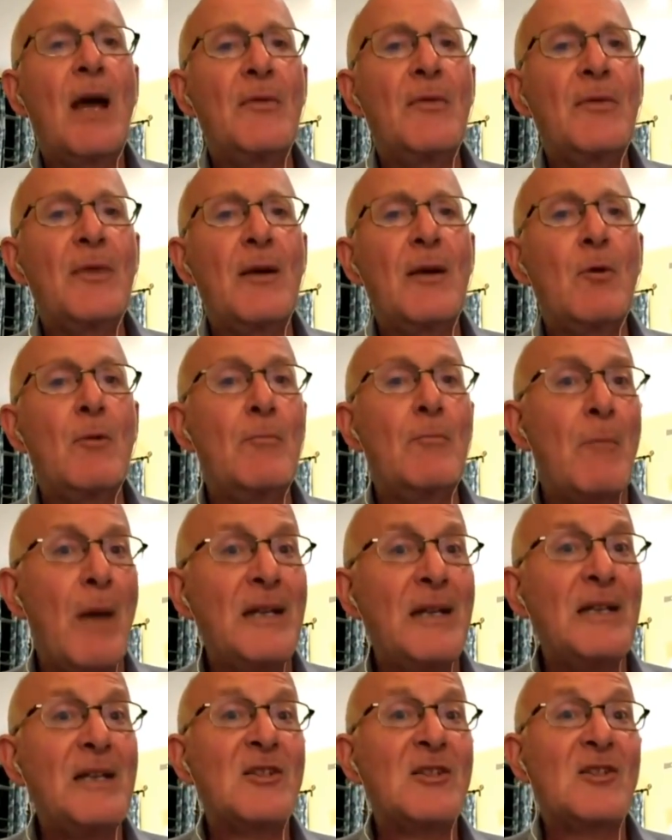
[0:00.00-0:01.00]
and there were
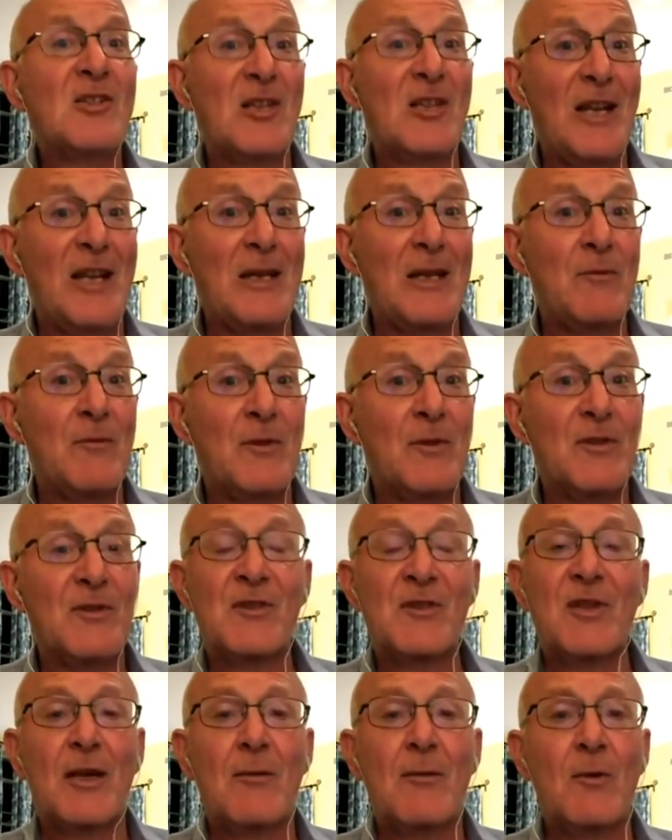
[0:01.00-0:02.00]
many
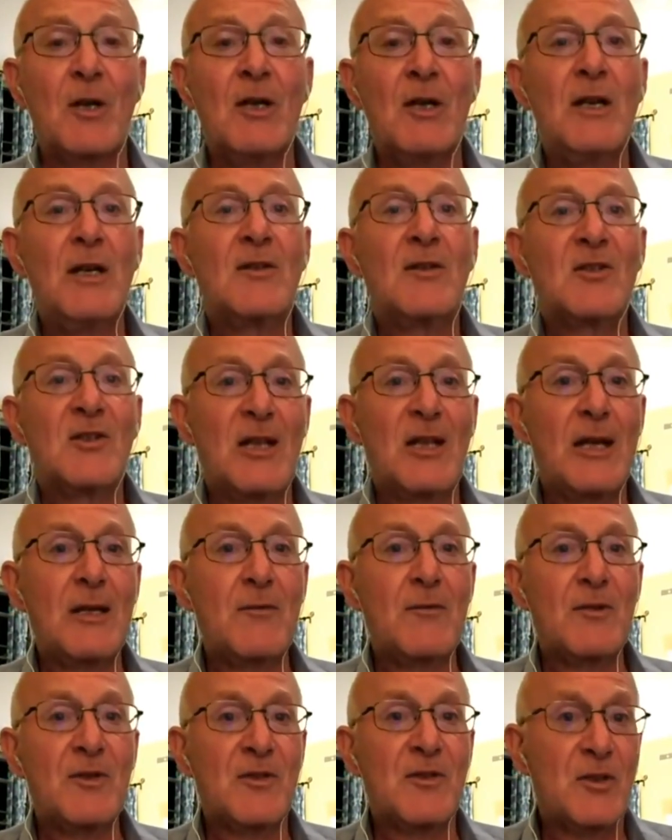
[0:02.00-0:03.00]
slavers. There were
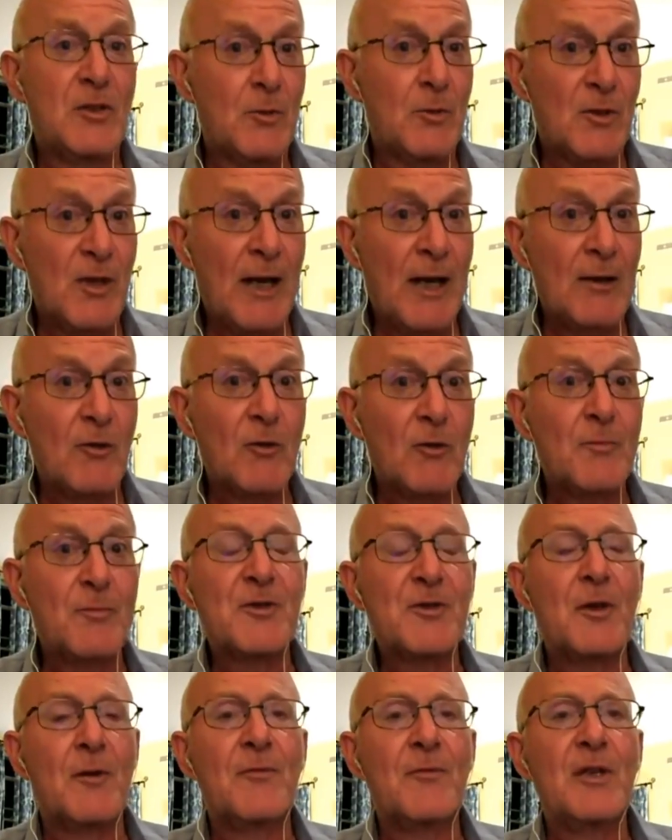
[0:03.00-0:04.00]
slavers who were
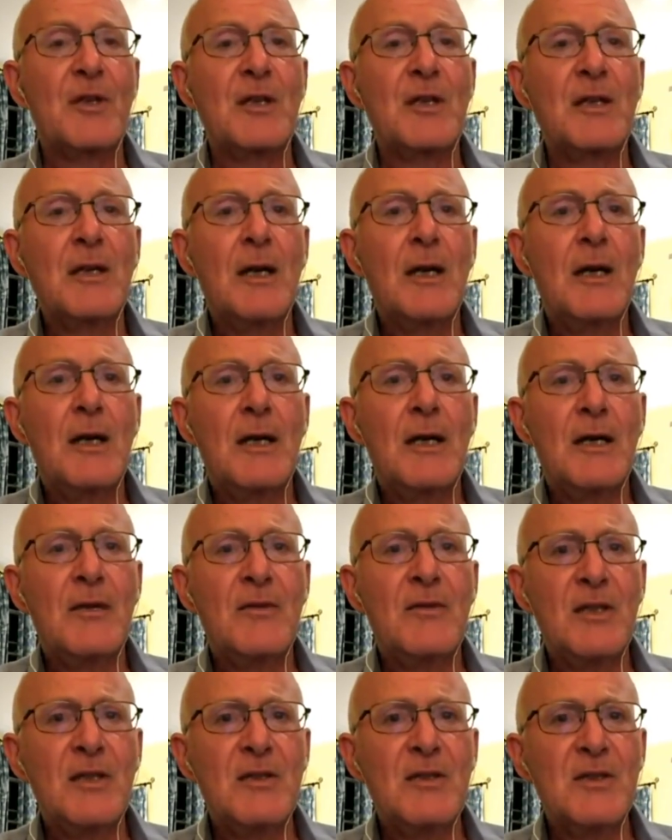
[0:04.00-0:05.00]
Arabs off the
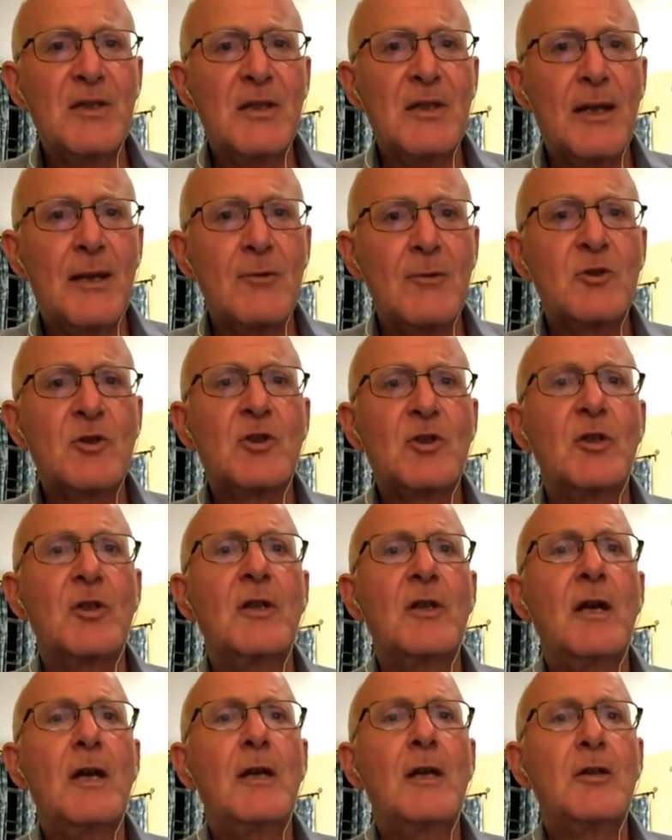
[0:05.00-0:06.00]
in the Indian
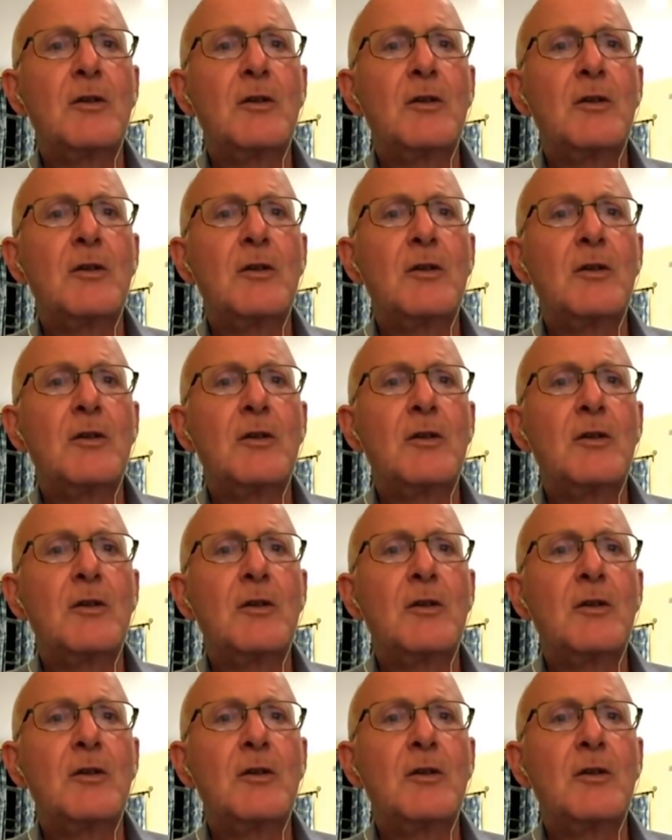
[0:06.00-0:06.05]
Ocean.